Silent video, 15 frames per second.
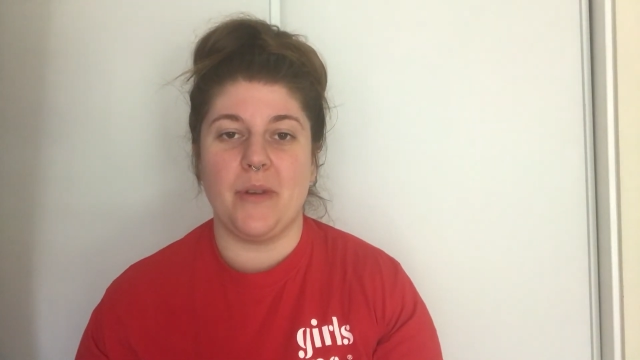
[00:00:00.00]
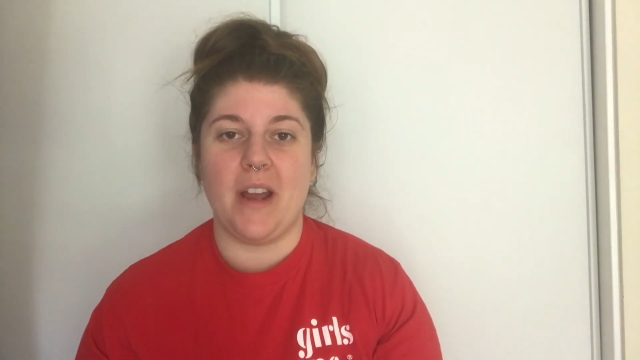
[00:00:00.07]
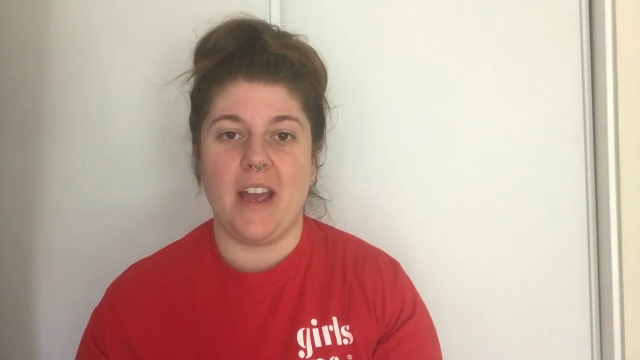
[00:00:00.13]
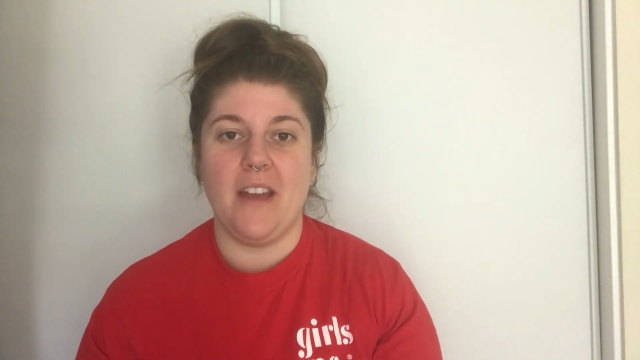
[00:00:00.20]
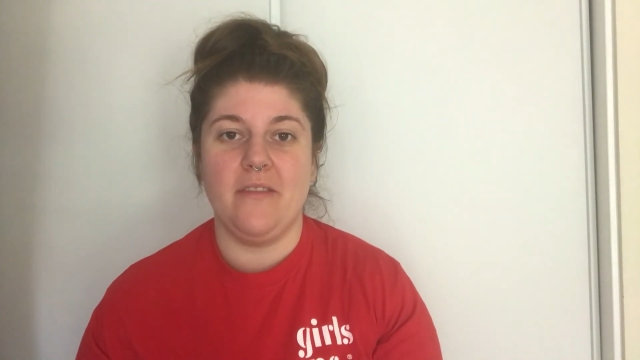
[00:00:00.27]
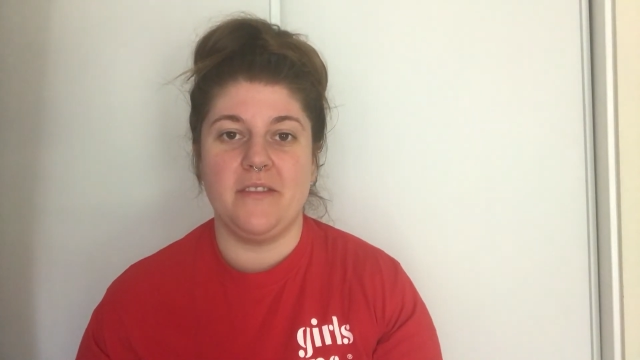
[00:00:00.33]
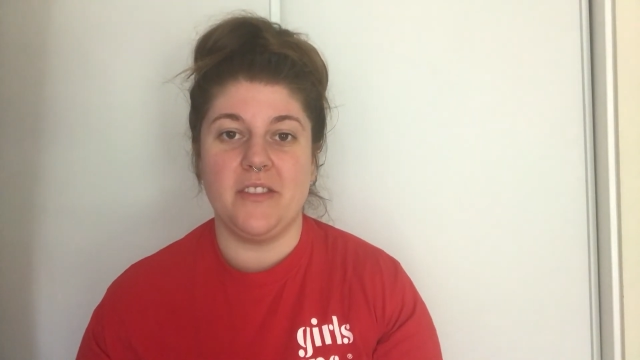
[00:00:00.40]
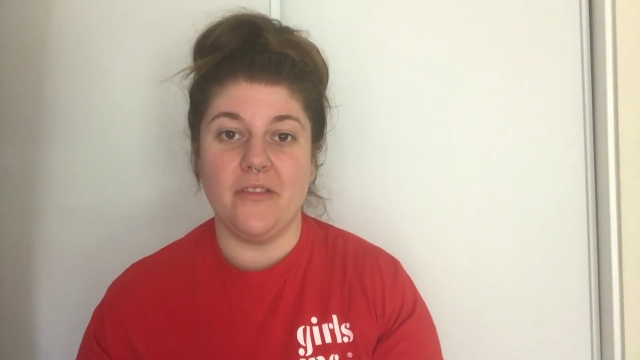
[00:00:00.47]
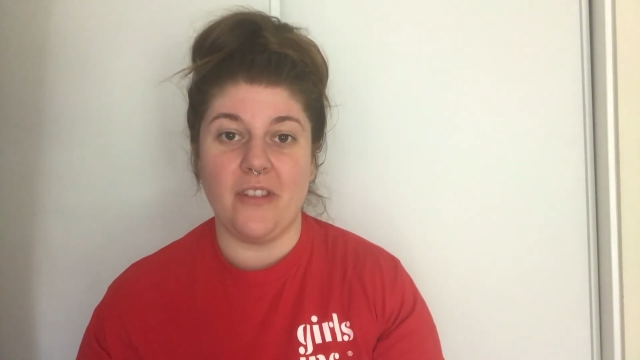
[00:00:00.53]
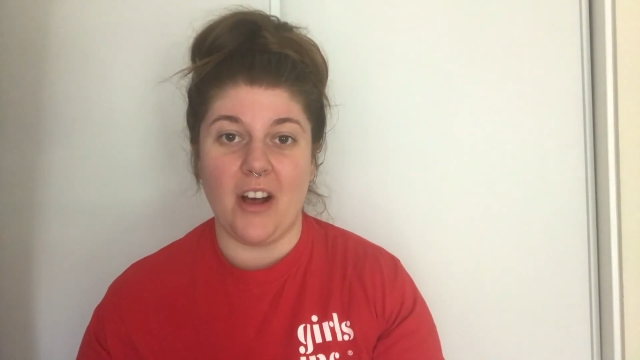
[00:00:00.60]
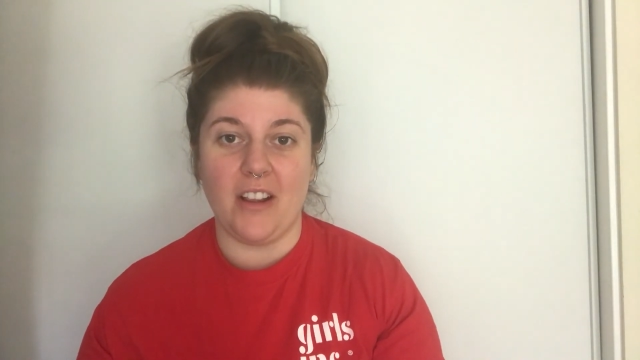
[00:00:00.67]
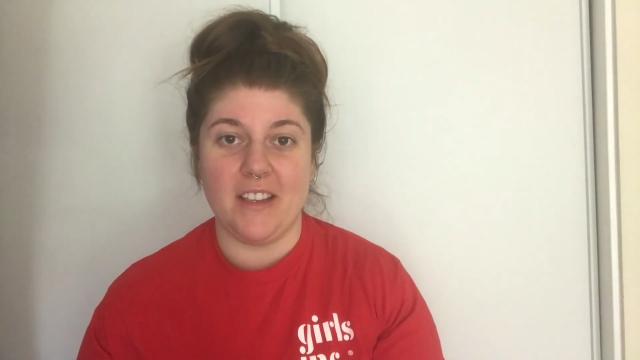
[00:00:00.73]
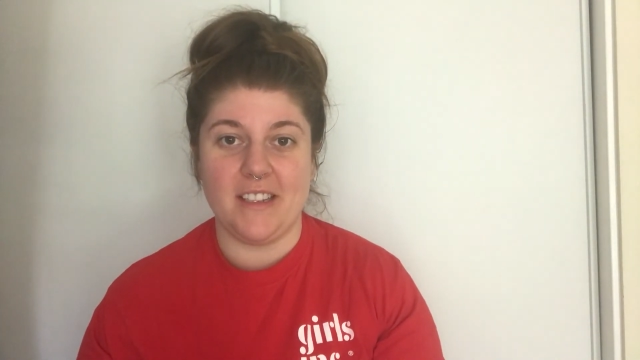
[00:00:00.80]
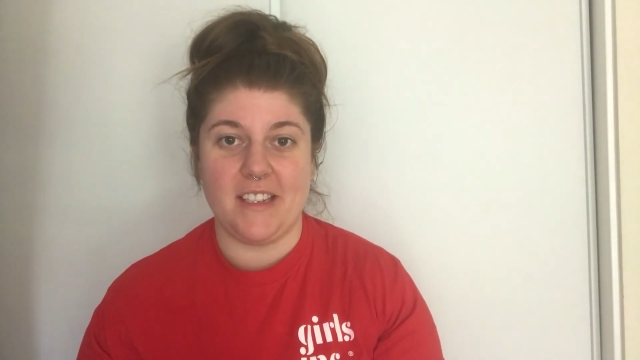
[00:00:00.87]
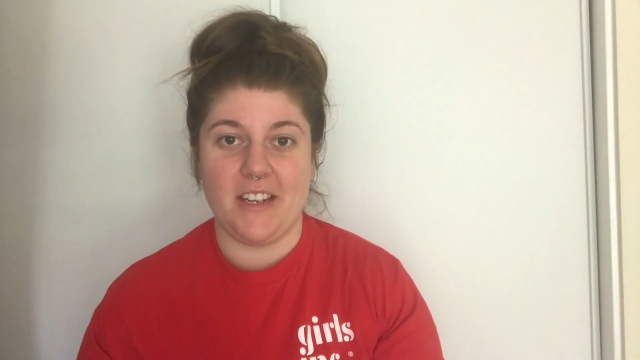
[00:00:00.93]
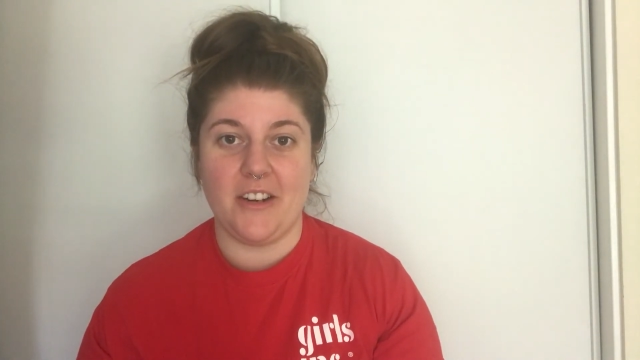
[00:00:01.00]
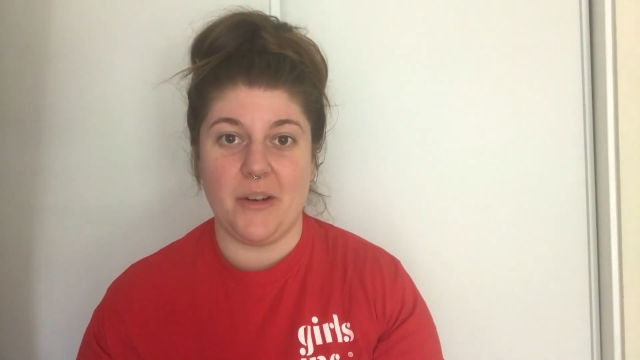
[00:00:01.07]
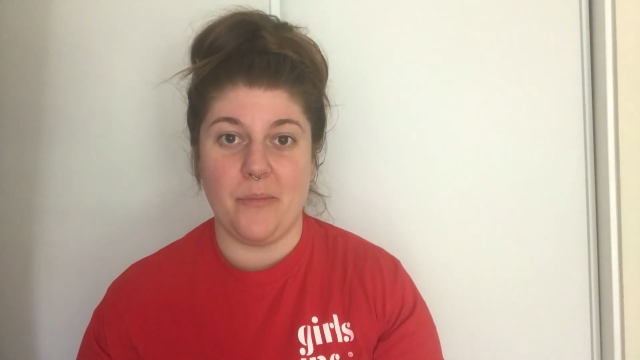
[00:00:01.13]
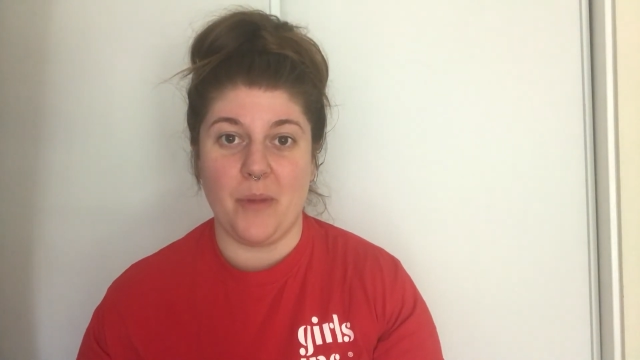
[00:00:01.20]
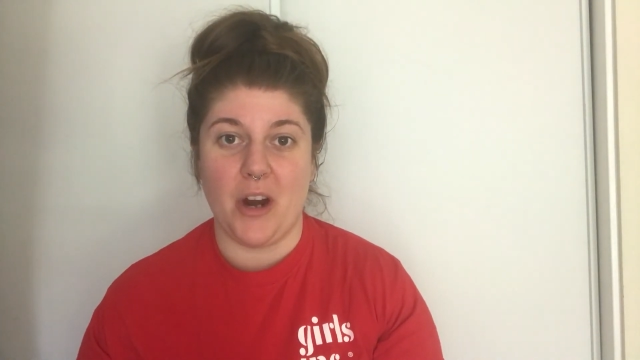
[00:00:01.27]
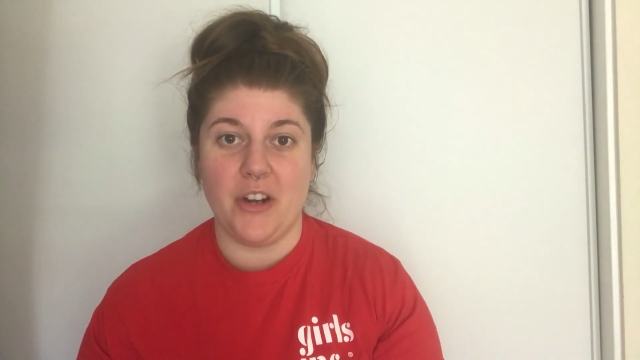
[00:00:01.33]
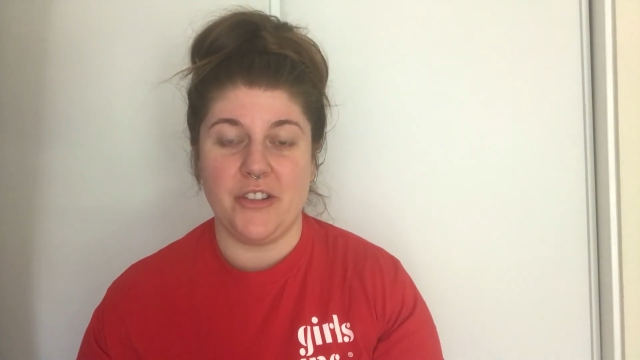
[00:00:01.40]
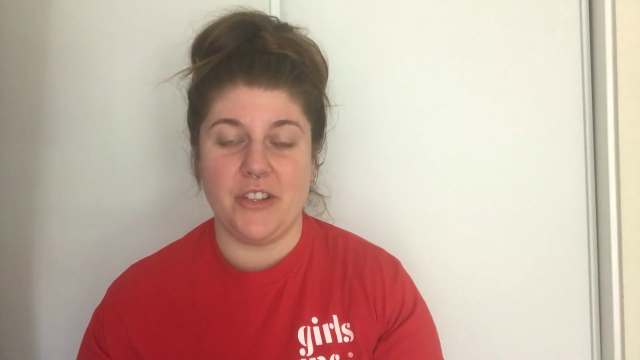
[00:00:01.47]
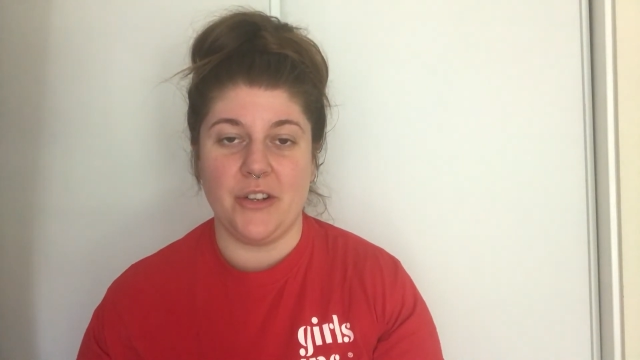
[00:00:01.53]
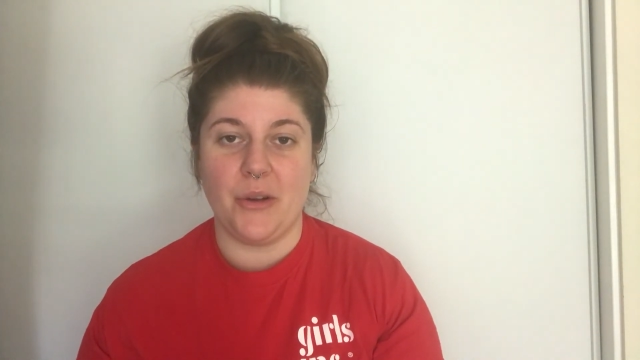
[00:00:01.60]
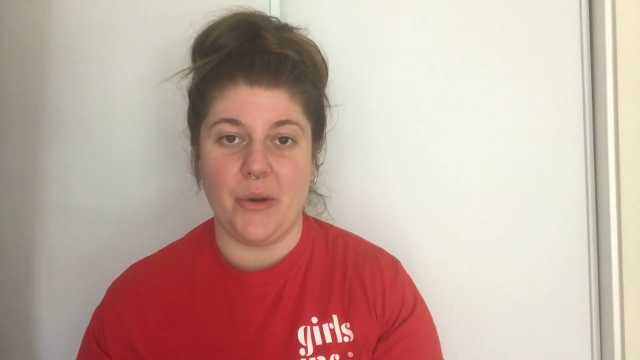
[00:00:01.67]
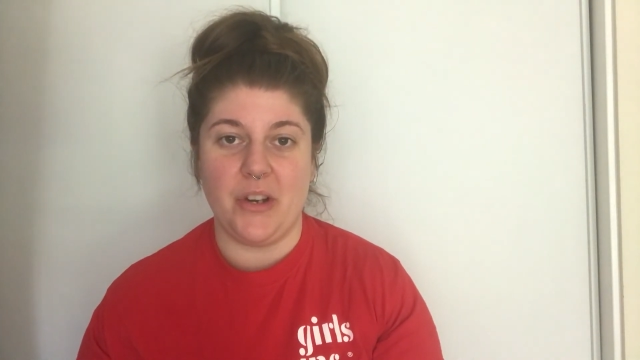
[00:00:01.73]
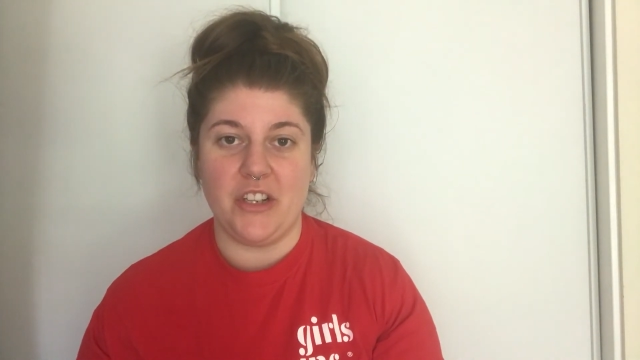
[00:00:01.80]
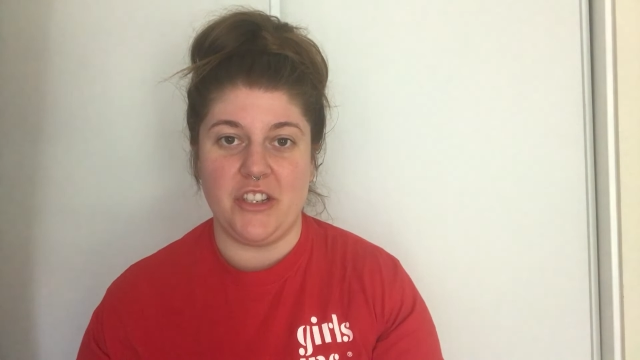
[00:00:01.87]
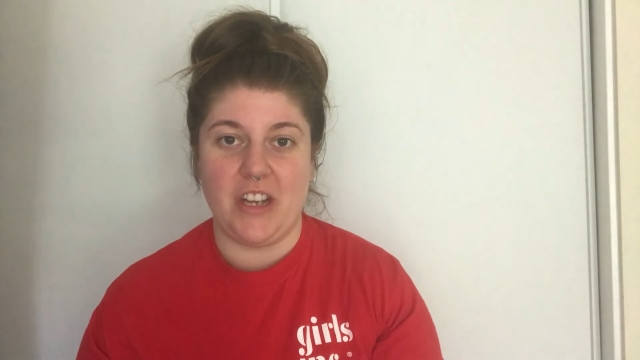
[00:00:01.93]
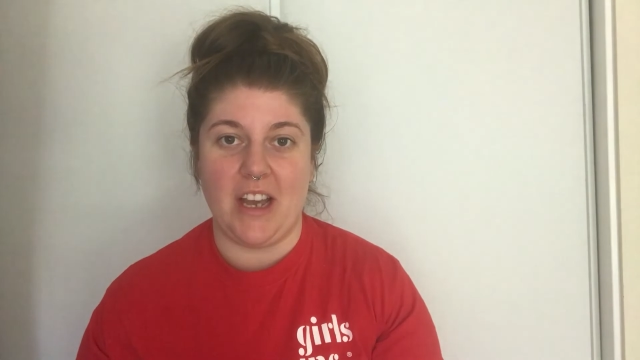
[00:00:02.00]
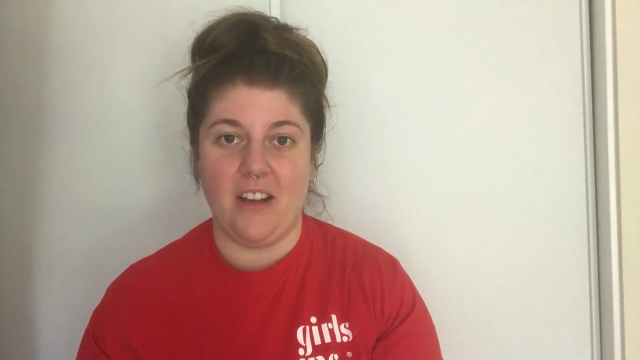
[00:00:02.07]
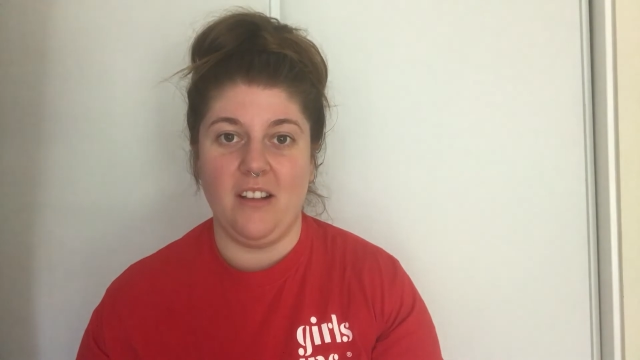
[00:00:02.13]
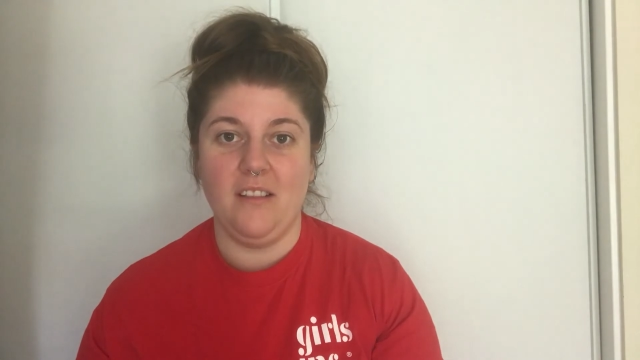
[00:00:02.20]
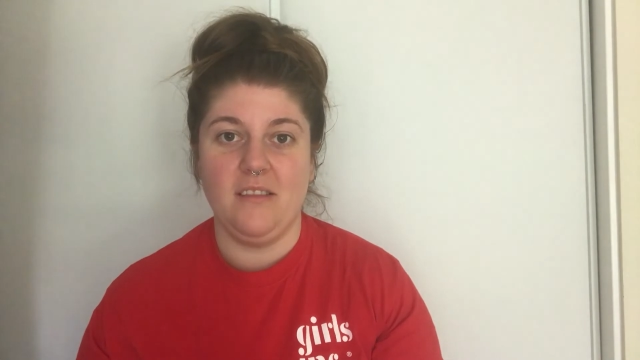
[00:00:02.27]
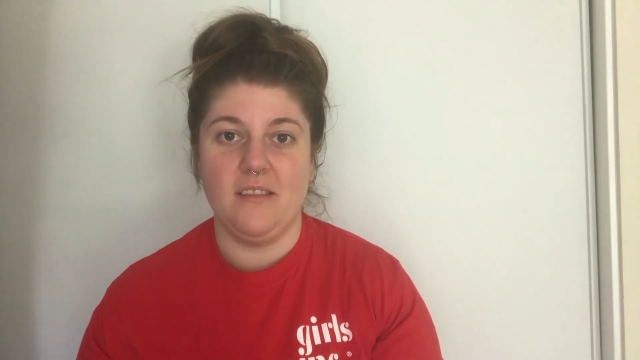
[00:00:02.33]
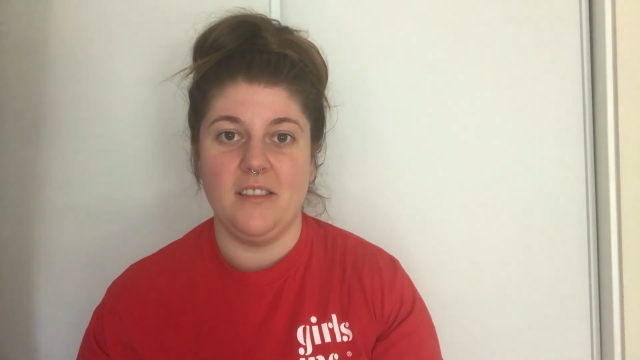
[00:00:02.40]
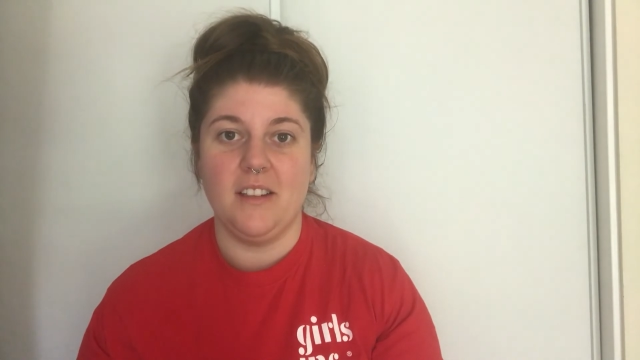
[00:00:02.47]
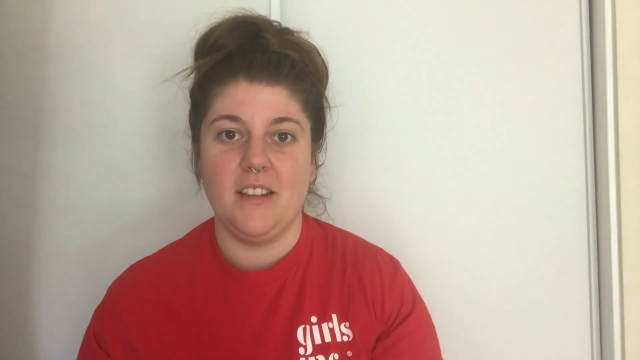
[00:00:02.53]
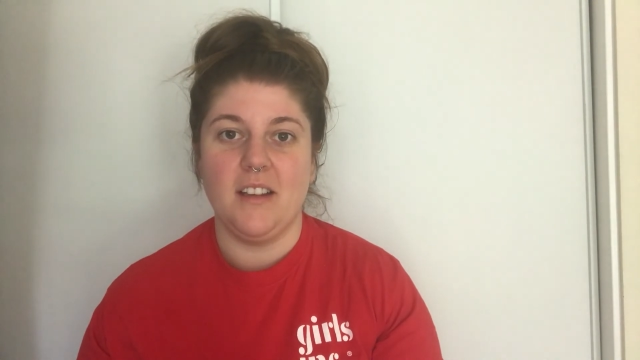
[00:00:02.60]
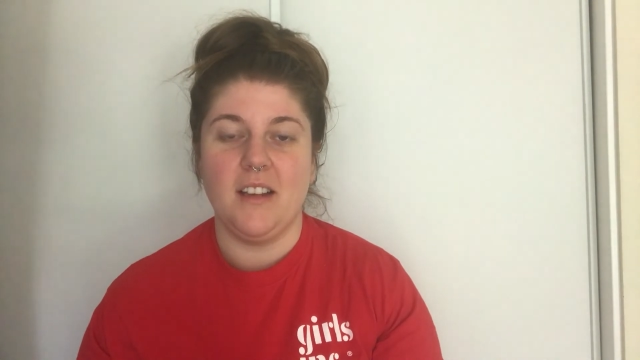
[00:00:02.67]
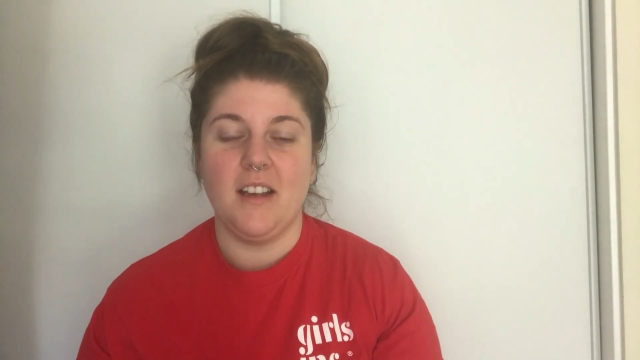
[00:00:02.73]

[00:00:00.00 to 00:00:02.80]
and brave to volunteer to march and go to jail?